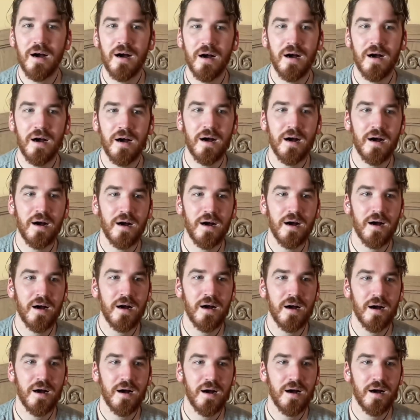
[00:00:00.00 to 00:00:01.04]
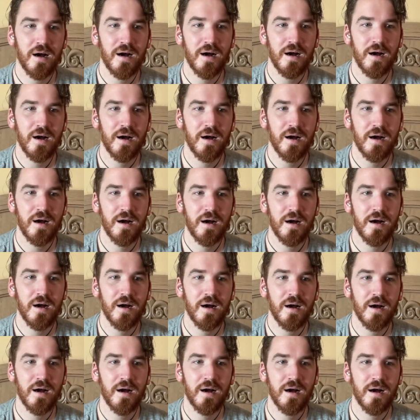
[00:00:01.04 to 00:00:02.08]

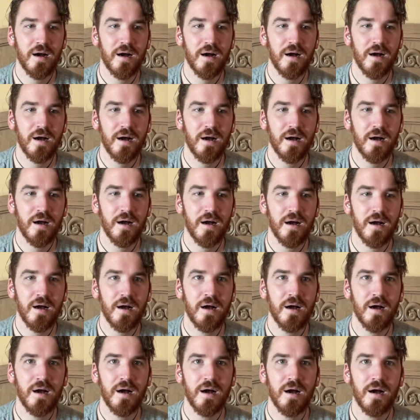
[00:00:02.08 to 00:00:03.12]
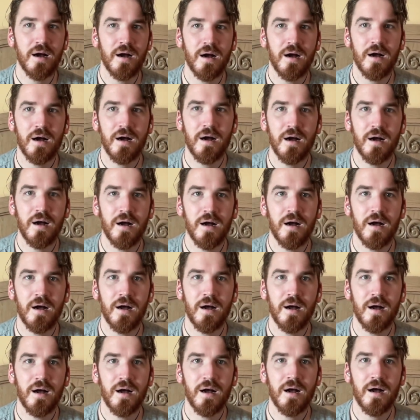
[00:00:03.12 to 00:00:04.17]

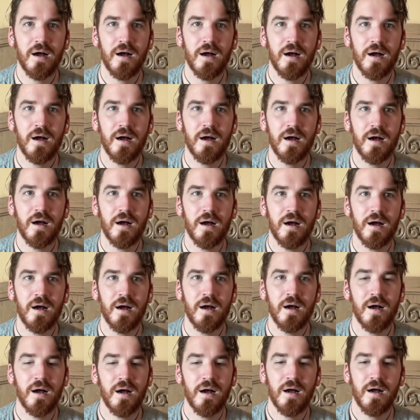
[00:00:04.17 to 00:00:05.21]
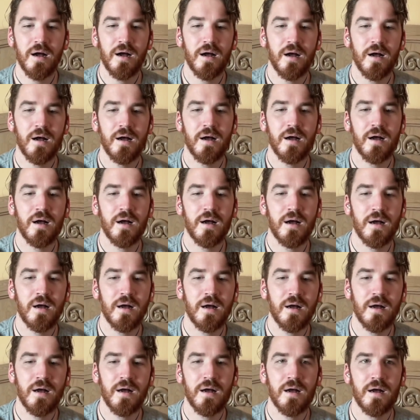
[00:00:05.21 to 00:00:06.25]

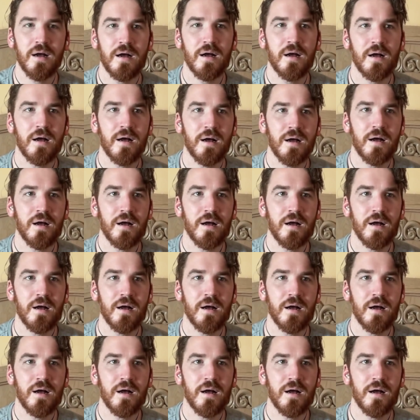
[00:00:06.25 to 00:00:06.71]
(not speaking)